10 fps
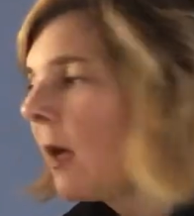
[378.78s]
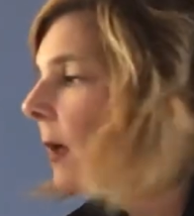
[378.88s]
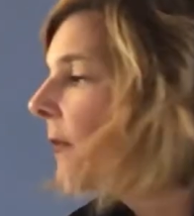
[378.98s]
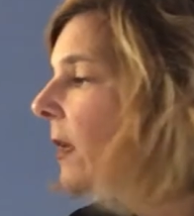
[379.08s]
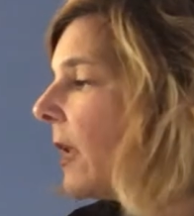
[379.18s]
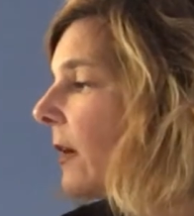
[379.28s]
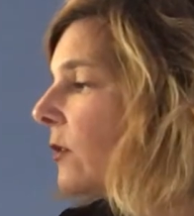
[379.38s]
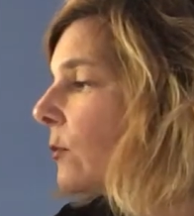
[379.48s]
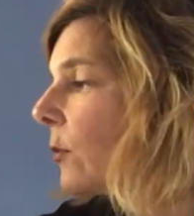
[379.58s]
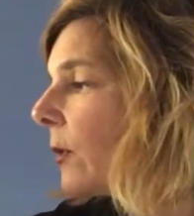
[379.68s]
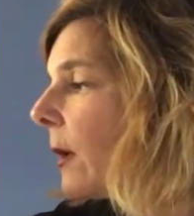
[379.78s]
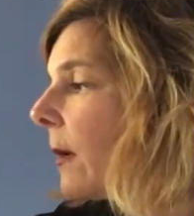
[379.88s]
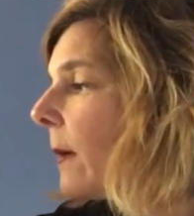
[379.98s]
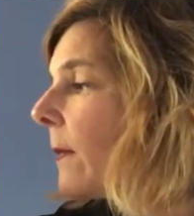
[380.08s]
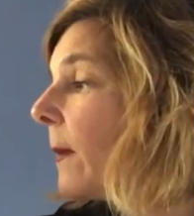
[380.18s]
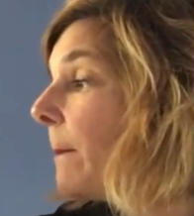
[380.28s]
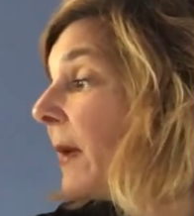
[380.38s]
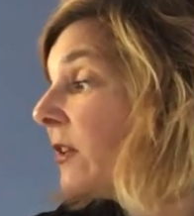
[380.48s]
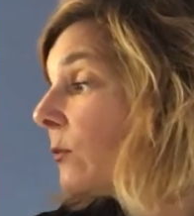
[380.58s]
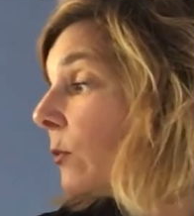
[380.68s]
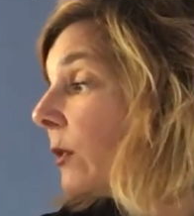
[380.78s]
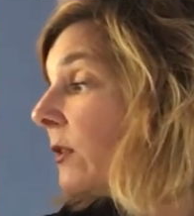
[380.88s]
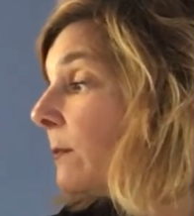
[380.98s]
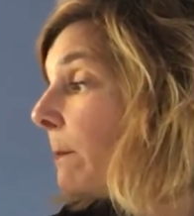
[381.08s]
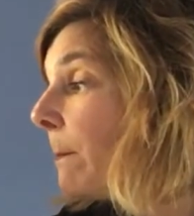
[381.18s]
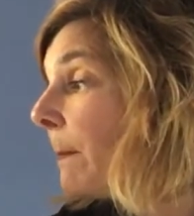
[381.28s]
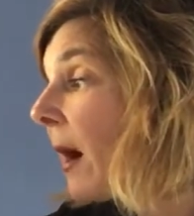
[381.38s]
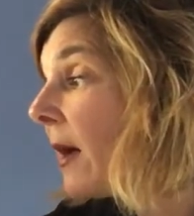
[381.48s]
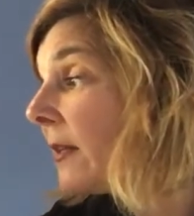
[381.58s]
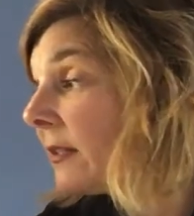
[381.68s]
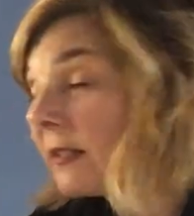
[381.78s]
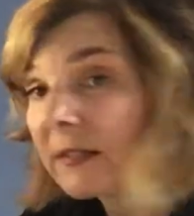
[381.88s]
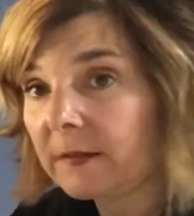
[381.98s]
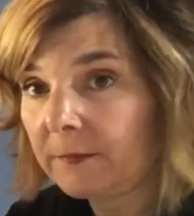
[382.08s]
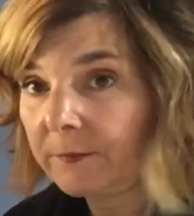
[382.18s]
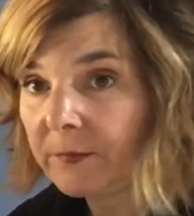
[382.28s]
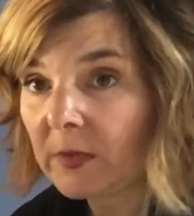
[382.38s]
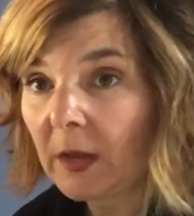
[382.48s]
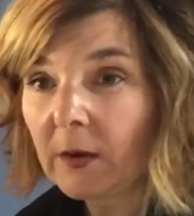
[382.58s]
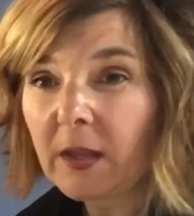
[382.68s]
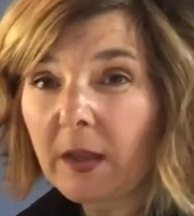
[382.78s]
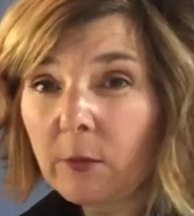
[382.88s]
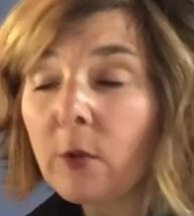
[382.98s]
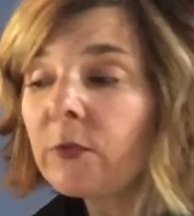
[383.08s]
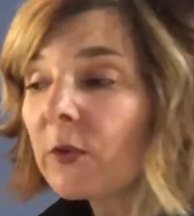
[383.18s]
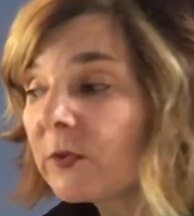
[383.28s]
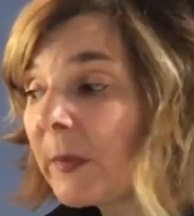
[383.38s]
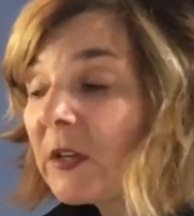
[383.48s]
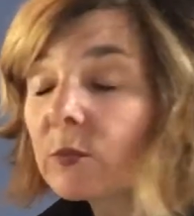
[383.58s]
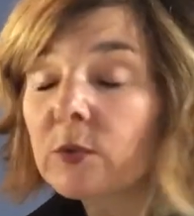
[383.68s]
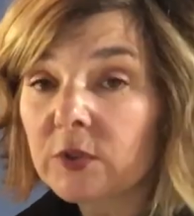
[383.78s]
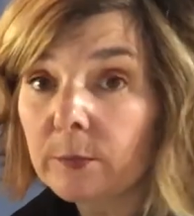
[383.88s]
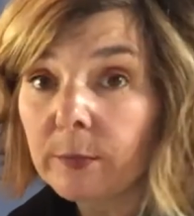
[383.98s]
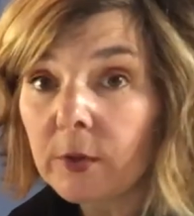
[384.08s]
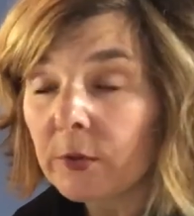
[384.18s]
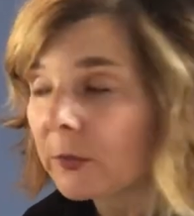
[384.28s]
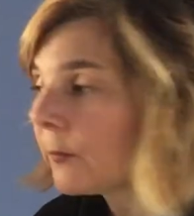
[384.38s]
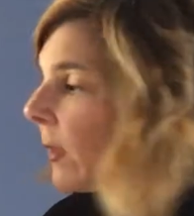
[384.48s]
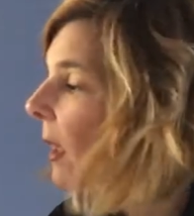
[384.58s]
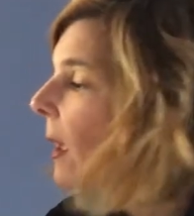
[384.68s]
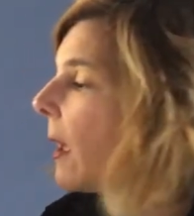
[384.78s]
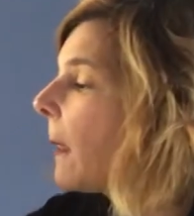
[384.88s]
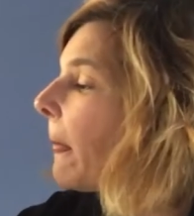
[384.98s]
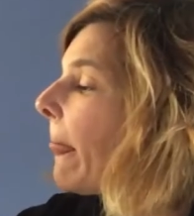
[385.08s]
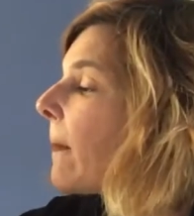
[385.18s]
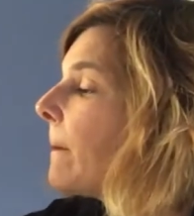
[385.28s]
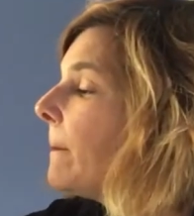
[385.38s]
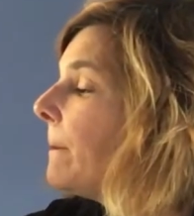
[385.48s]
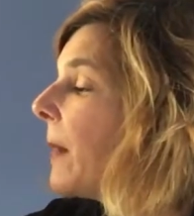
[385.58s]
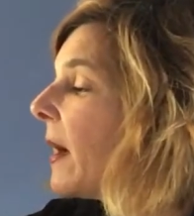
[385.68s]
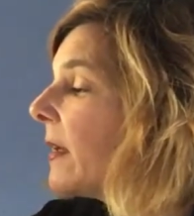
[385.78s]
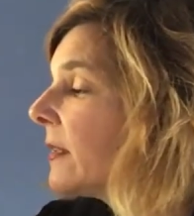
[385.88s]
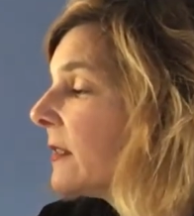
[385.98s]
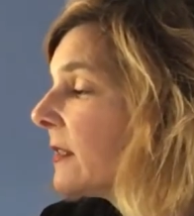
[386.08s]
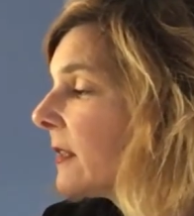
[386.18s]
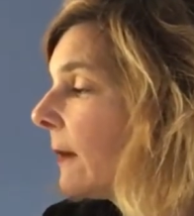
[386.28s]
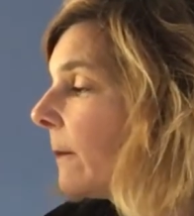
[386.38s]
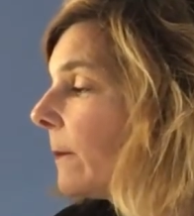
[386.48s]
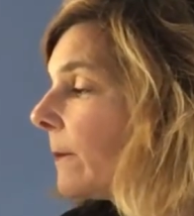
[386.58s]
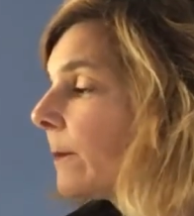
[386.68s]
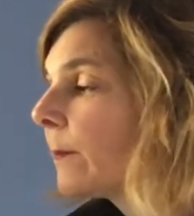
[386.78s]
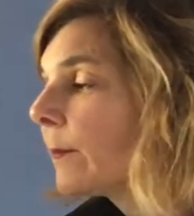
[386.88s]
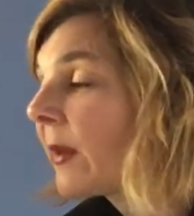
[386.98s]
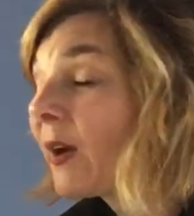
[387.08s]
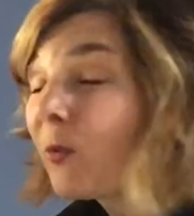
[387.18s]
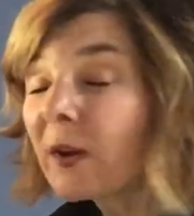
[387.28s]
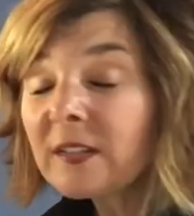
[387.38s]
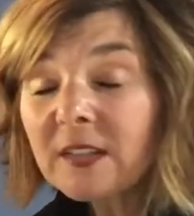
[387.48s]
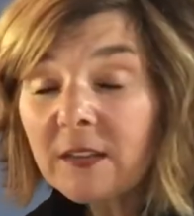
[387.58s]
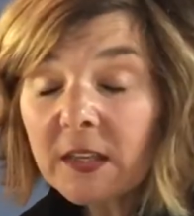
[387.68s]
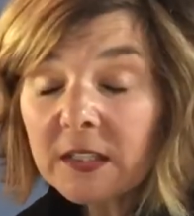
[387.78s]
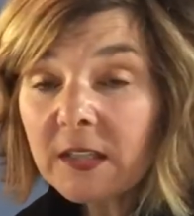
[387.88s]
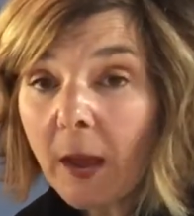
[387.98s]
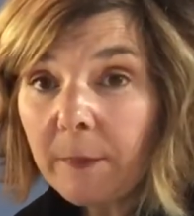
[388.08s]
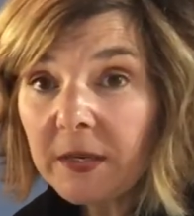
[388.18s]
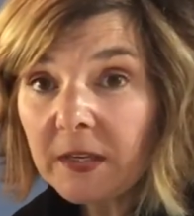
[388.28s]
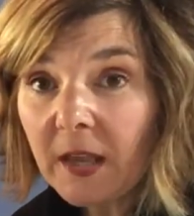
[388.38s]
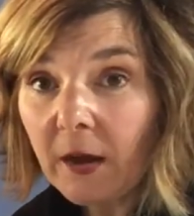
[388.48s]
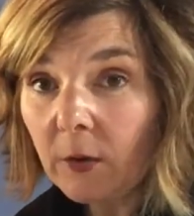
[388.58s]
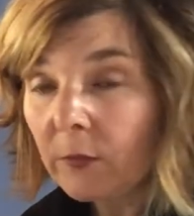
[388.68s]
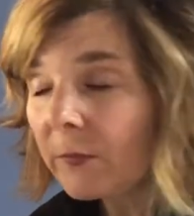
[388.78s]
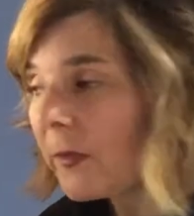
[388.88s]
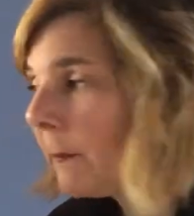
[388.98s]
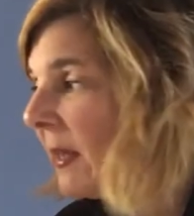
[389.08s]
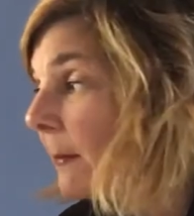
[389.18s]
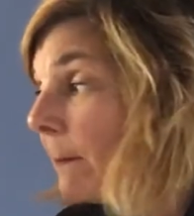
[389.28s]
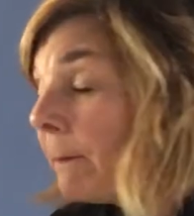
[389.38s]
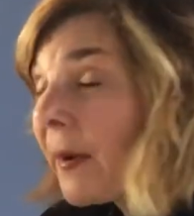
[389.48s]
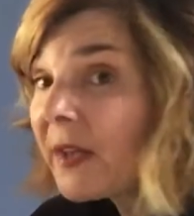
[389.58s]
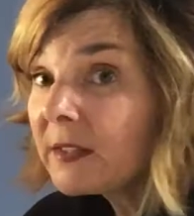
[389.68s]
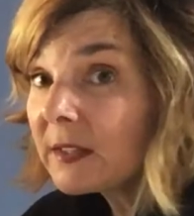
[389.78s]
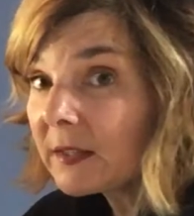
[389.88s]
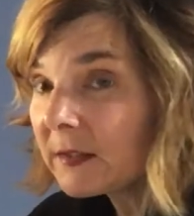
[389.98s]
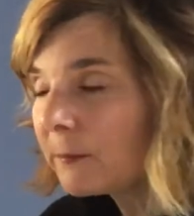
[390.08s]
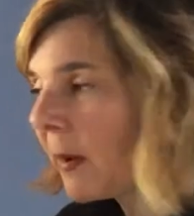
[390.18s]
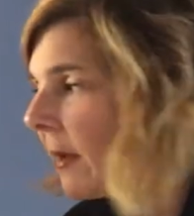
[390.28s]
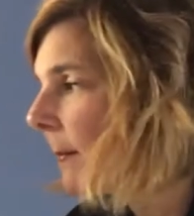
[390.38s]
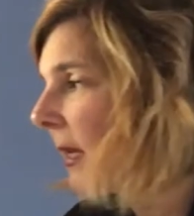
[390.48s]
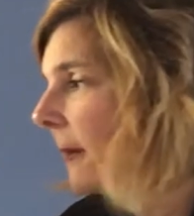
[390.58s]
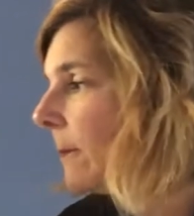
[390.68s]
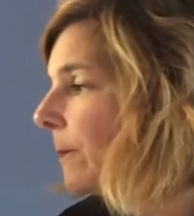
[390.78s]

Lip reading: The next word, the base word, is buzz. Okay, I wrote those base words in blue. Buzz. But I want to say that it's happening now. The bee buzzes by me.